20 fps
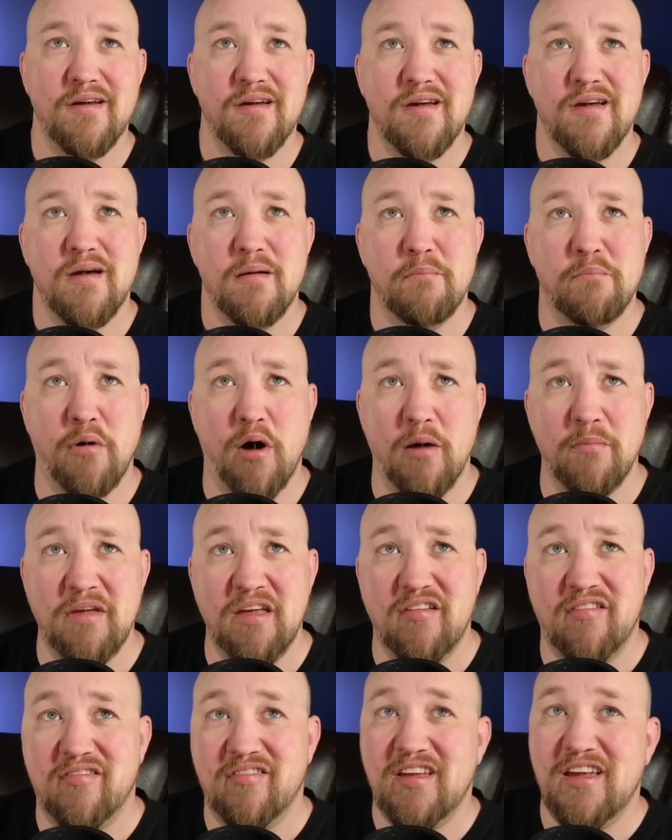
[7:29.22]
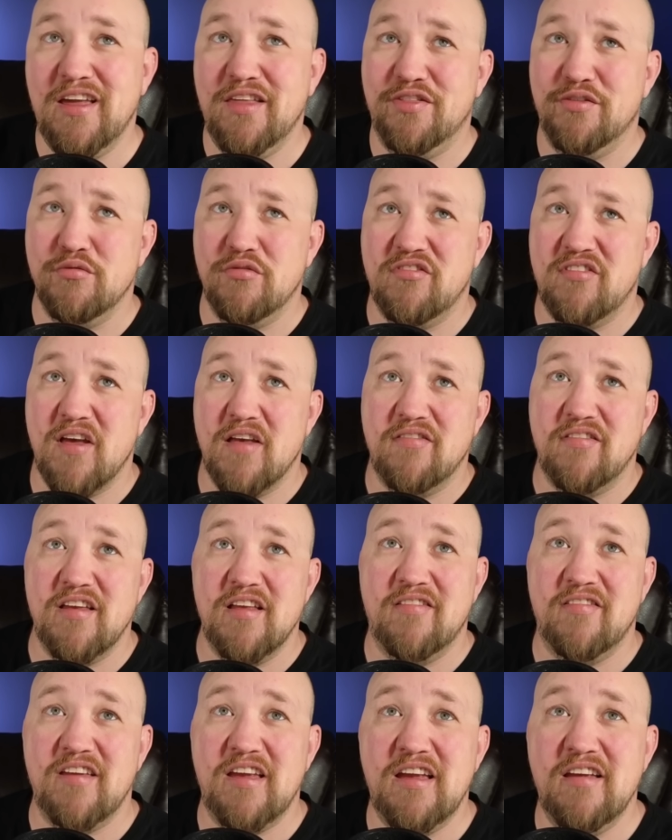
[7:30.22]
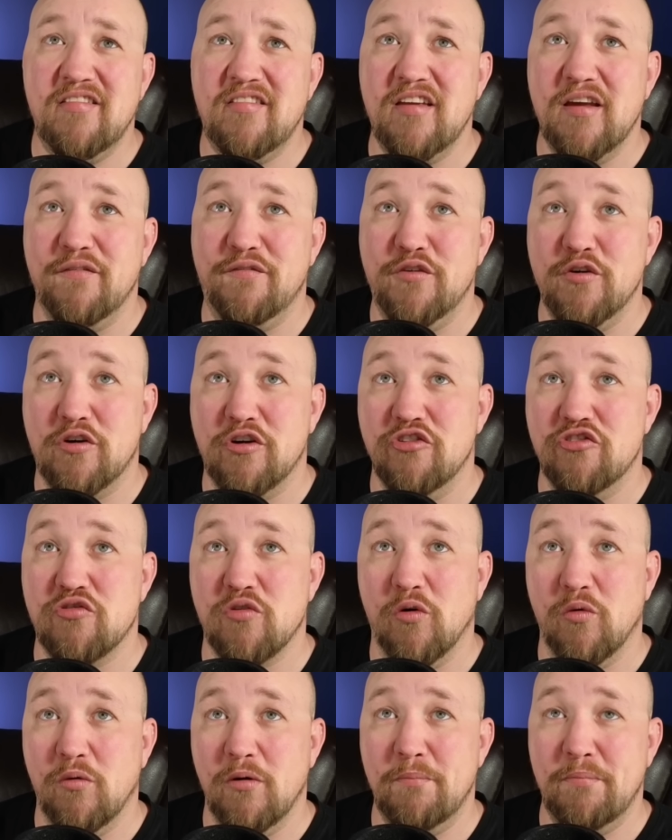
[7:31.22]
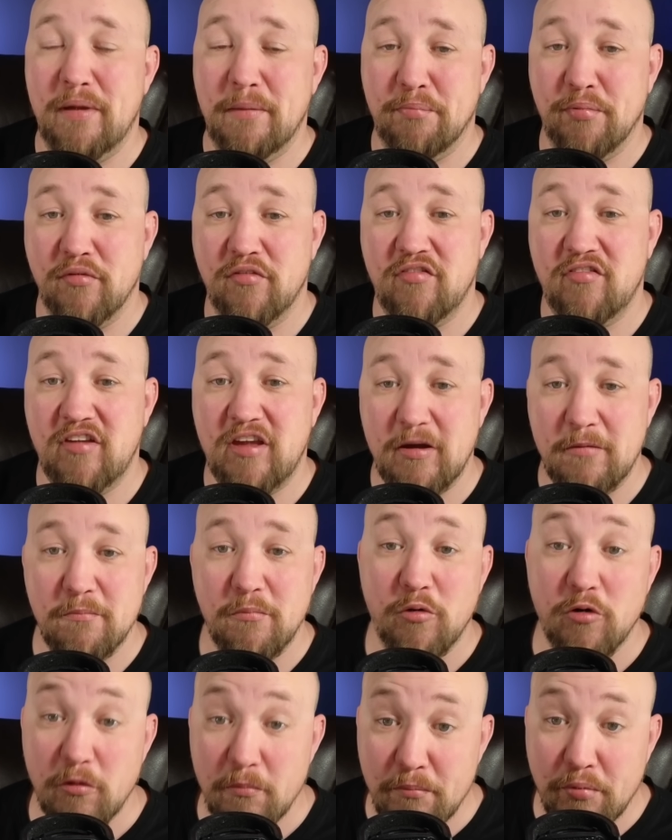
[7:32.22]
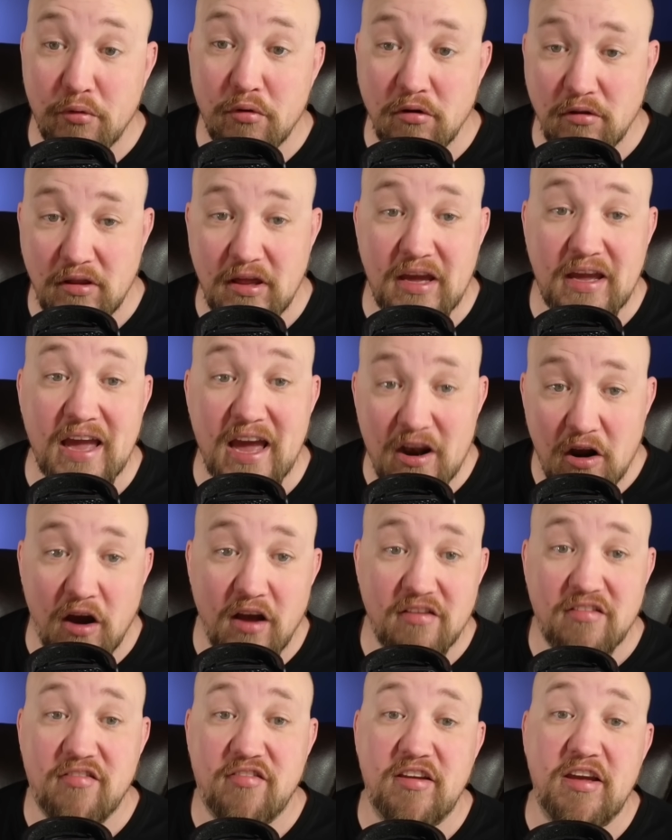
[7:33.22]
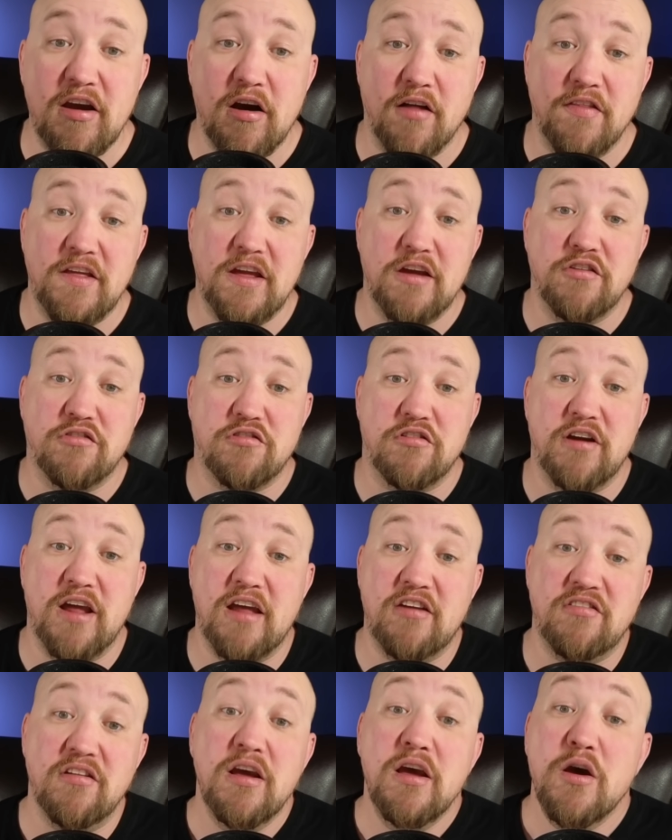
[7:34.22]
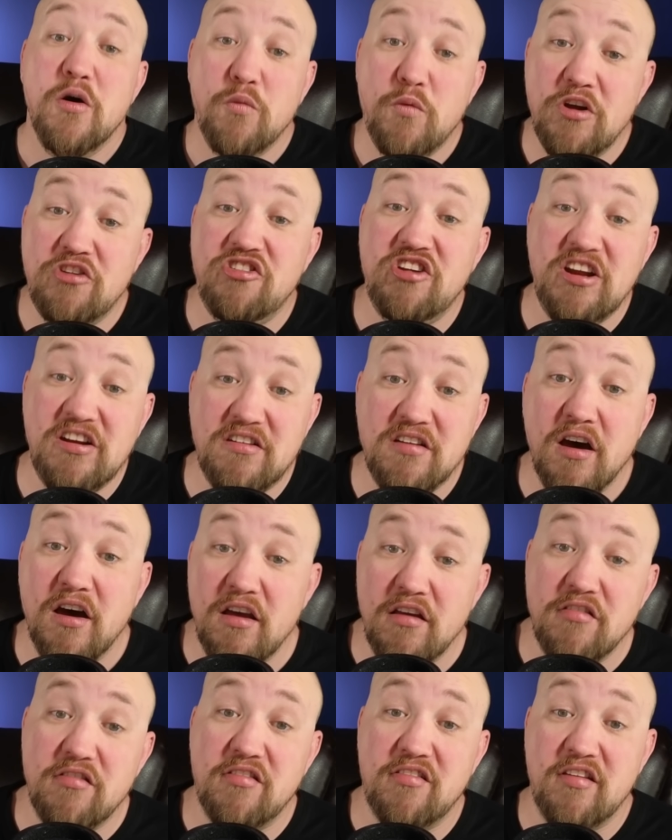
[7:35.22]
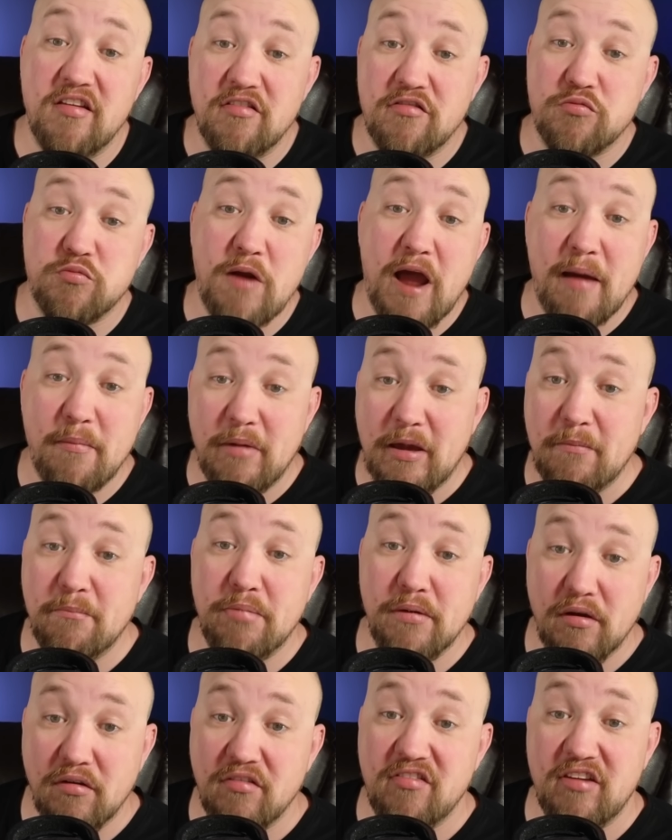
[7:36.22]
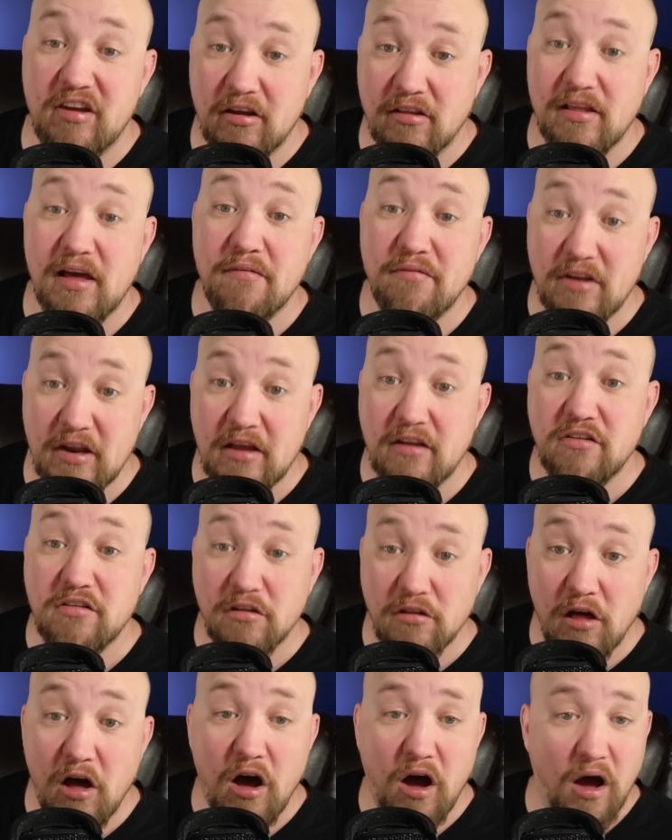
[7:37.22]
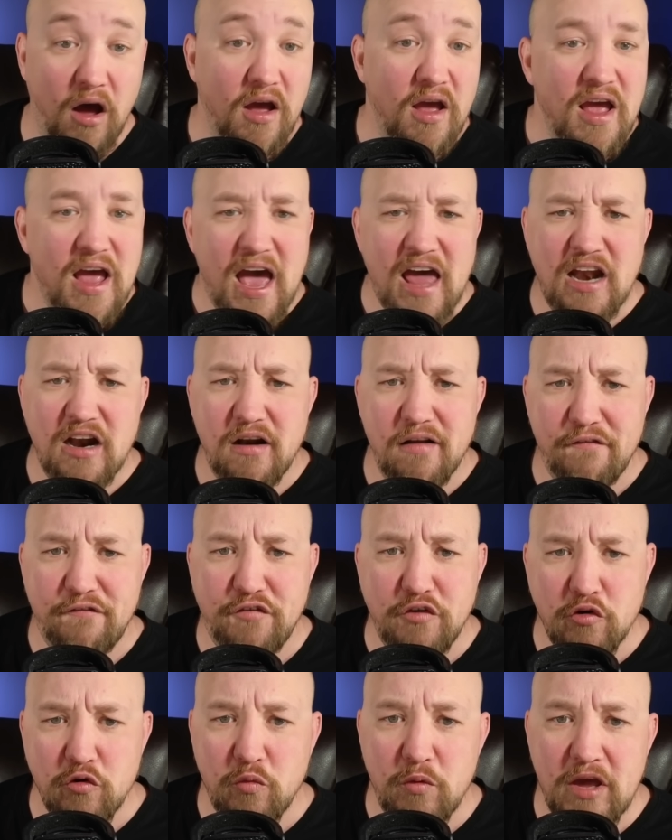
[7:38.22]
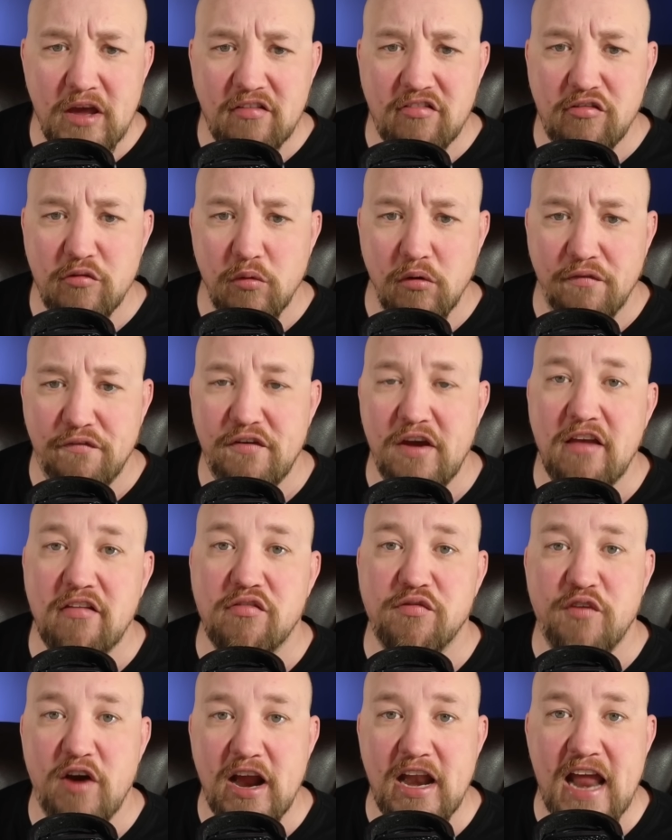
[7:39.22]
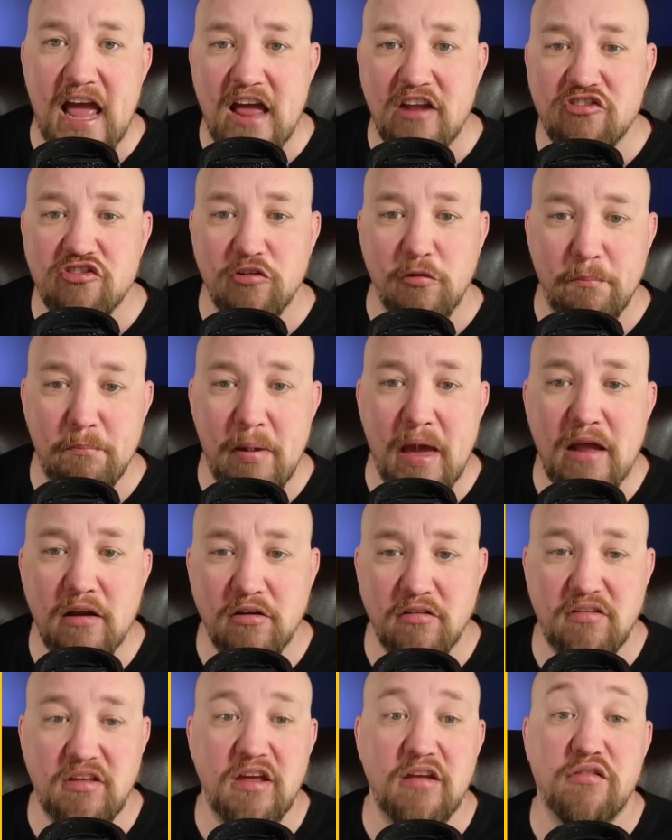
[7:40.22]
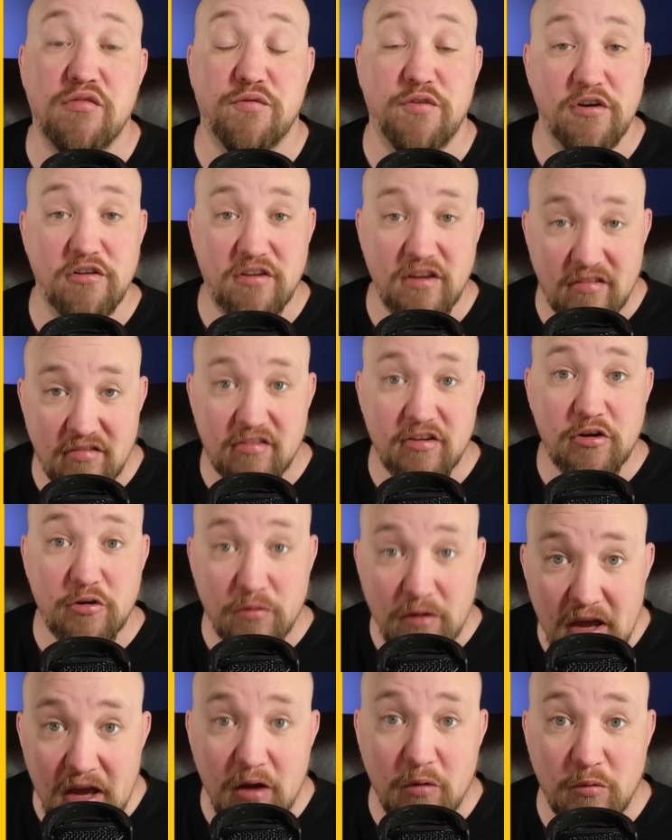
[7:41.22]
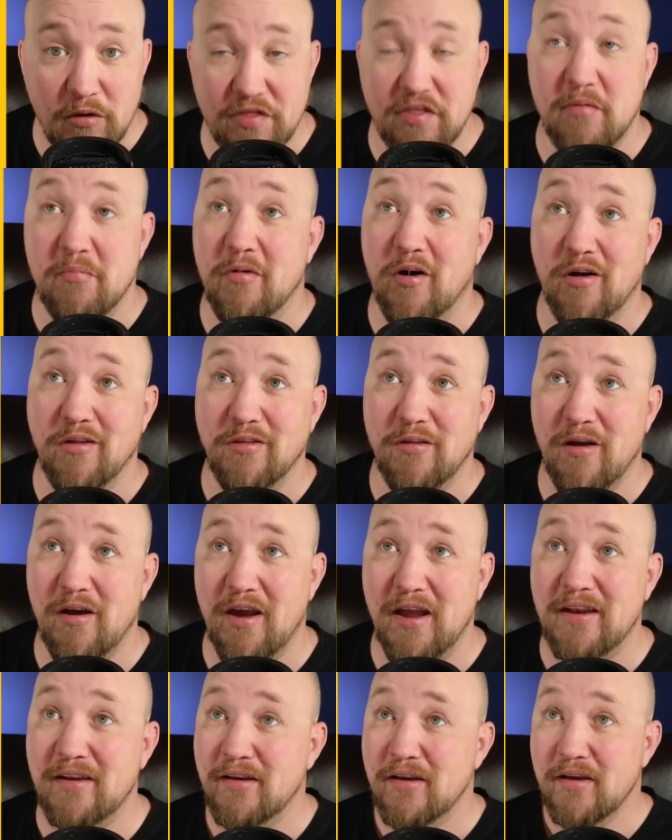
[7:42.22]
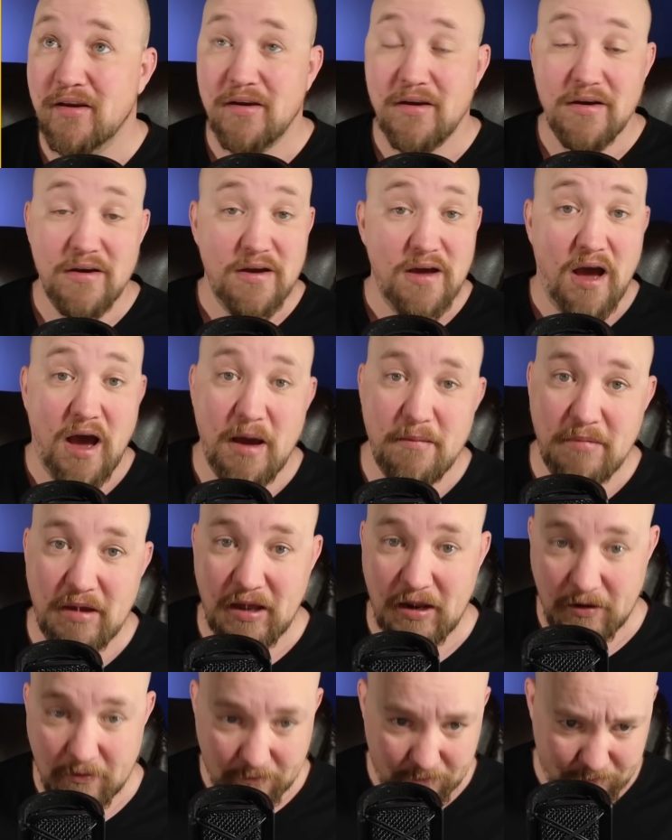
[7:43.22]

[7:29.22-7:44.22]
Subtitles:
Bobby's Teeth, who says, it's easy if you control what people see and, more importantly, cannot see on the internet, which he does since ramming Bill C-11 into law. And in a few weeks, you will face financial penalties for disagreeing with him online. I mean,